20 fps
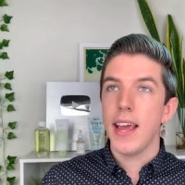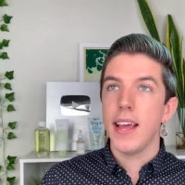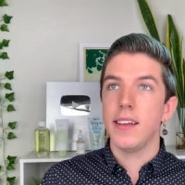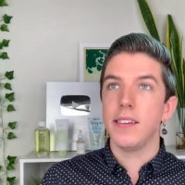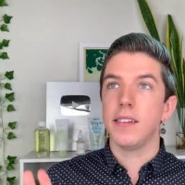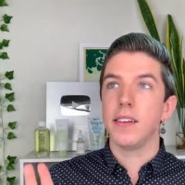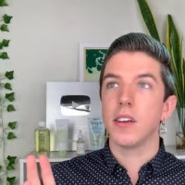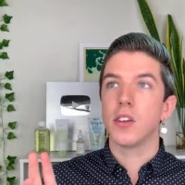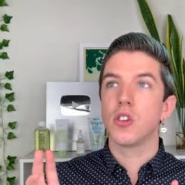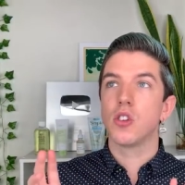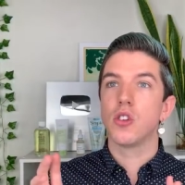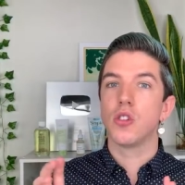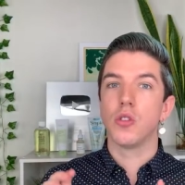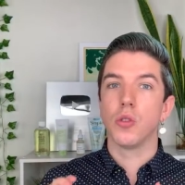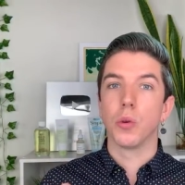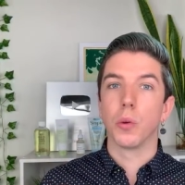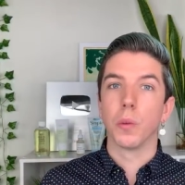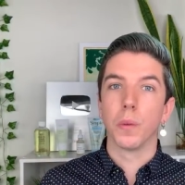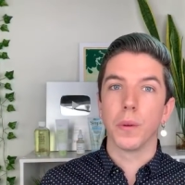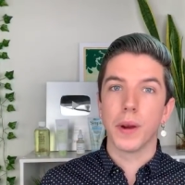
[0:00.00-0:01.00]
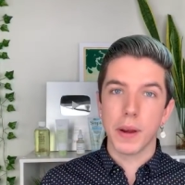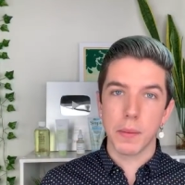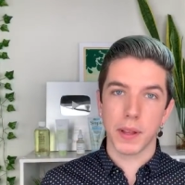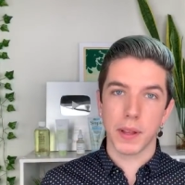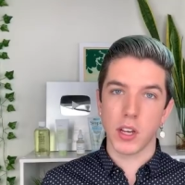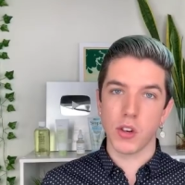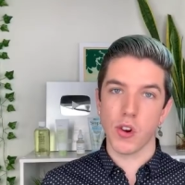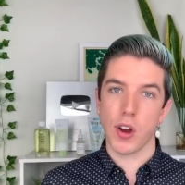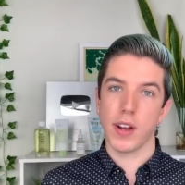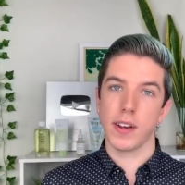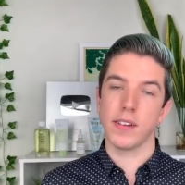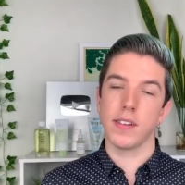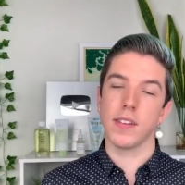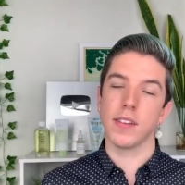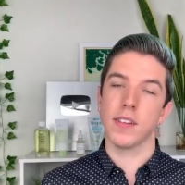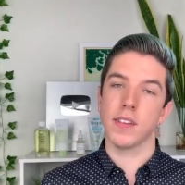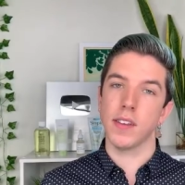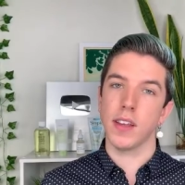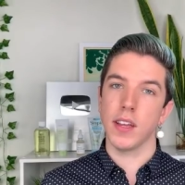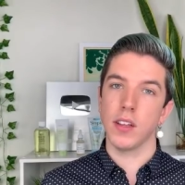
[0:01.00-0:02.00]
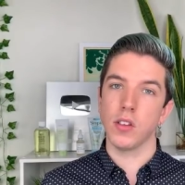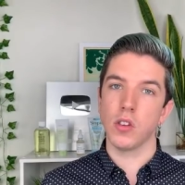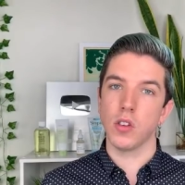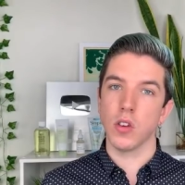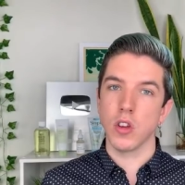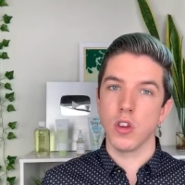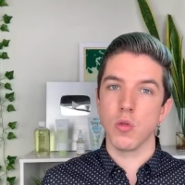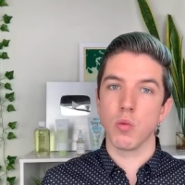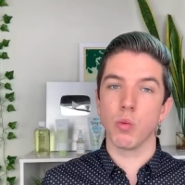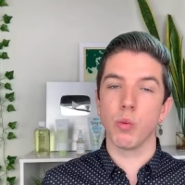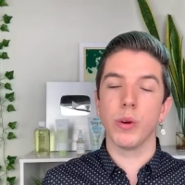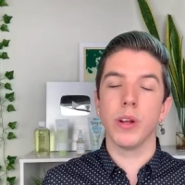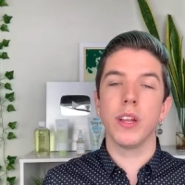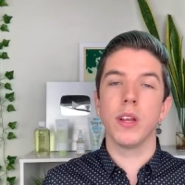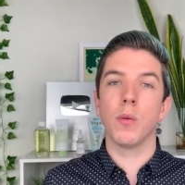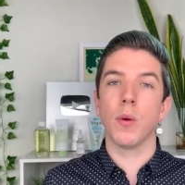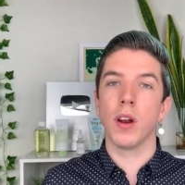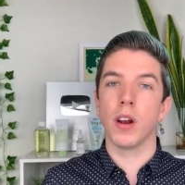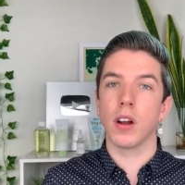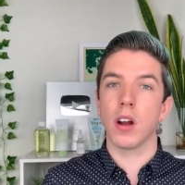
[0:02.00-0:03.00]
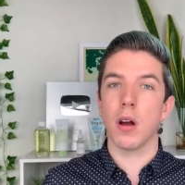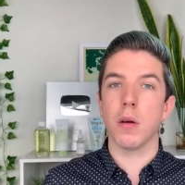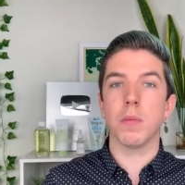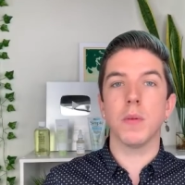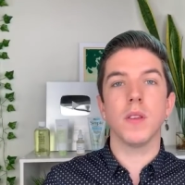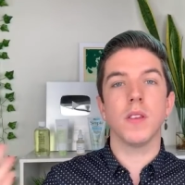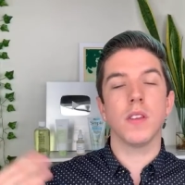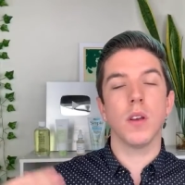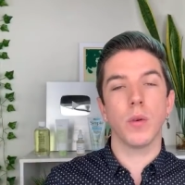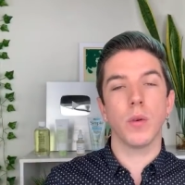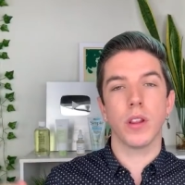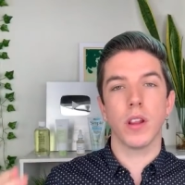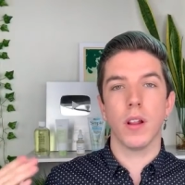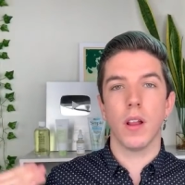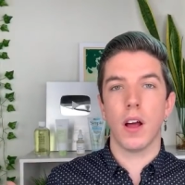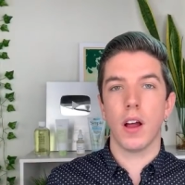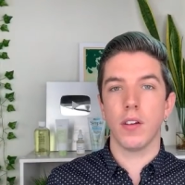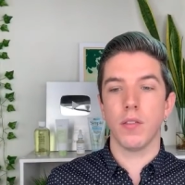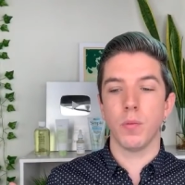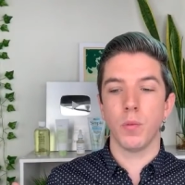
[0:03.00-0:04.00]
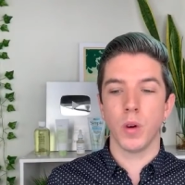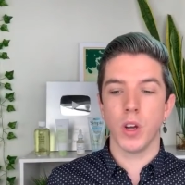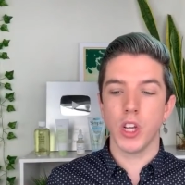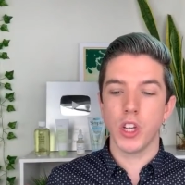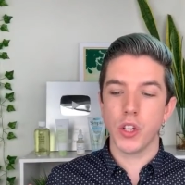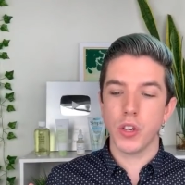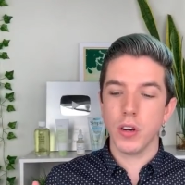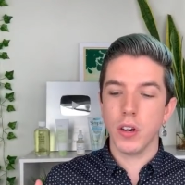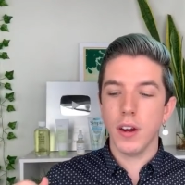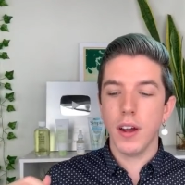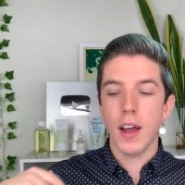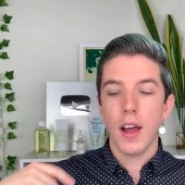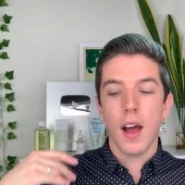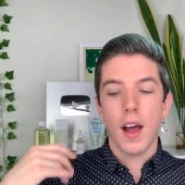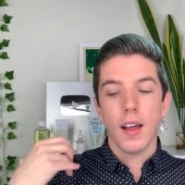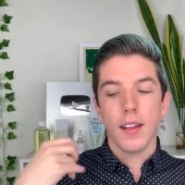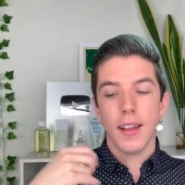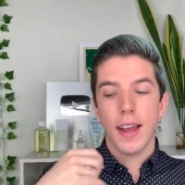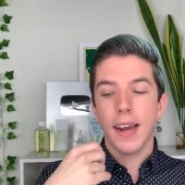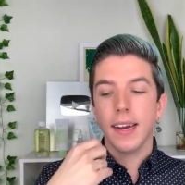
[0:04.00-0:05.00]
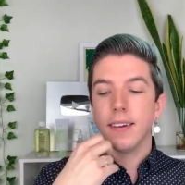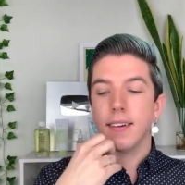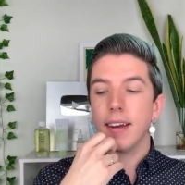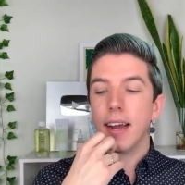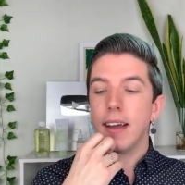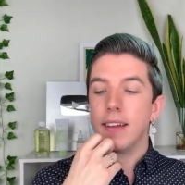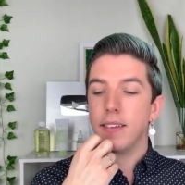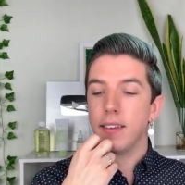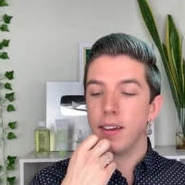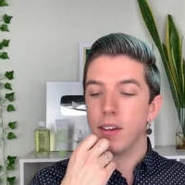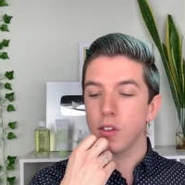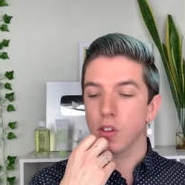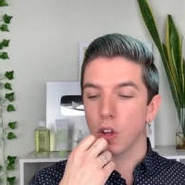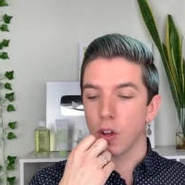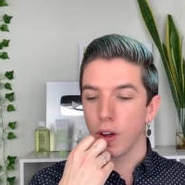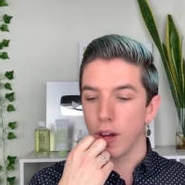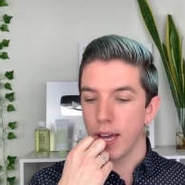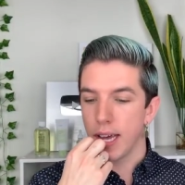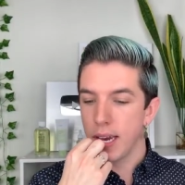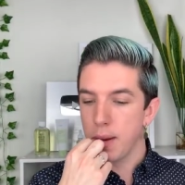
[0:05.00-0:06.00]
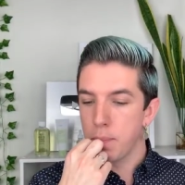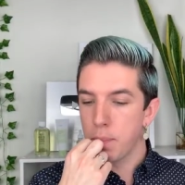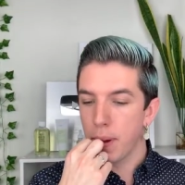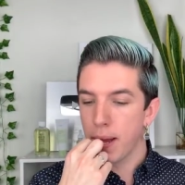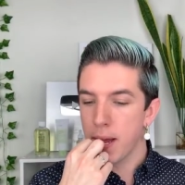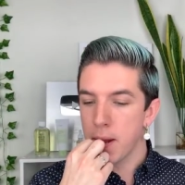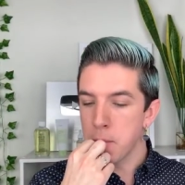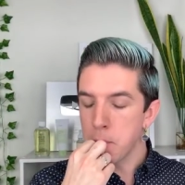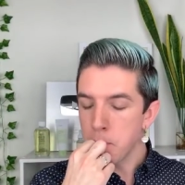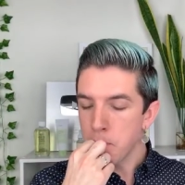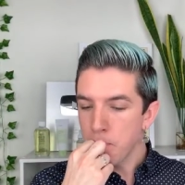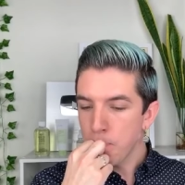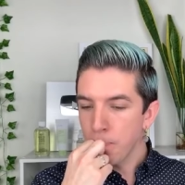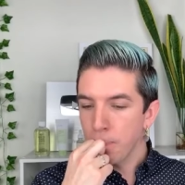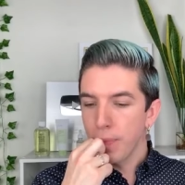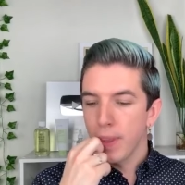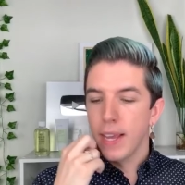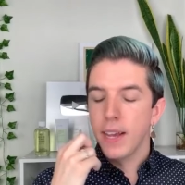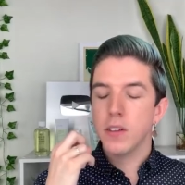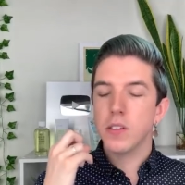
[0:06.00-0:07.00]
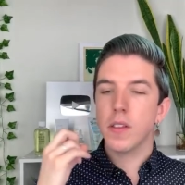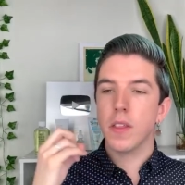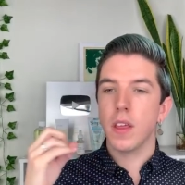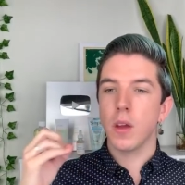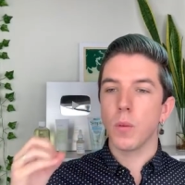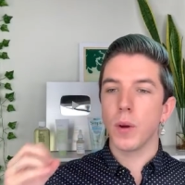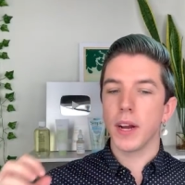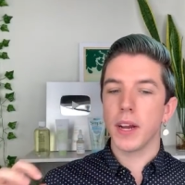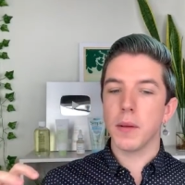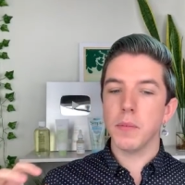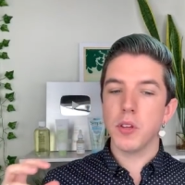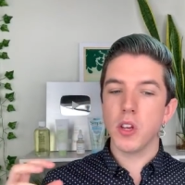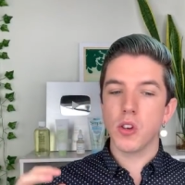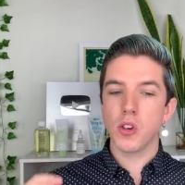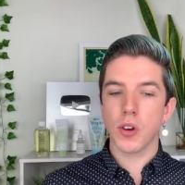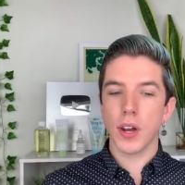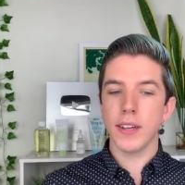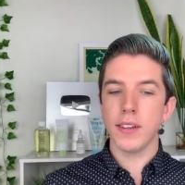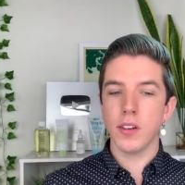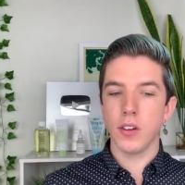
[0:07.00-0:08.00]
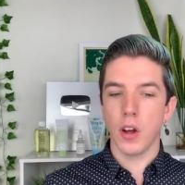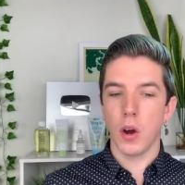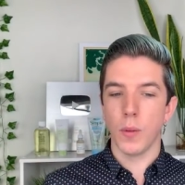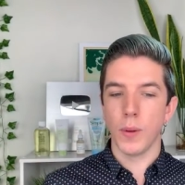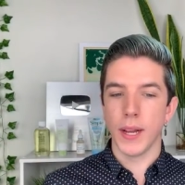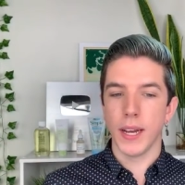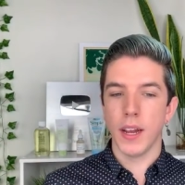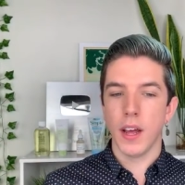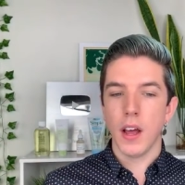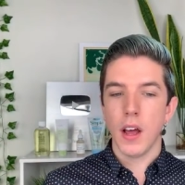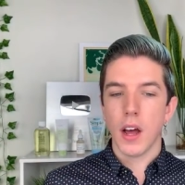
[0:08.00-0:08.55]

is extremely drying to the skin so you really want to compensate with a lot of moisture lactic acid is good but Here's the thing, when it comes to tretinoin,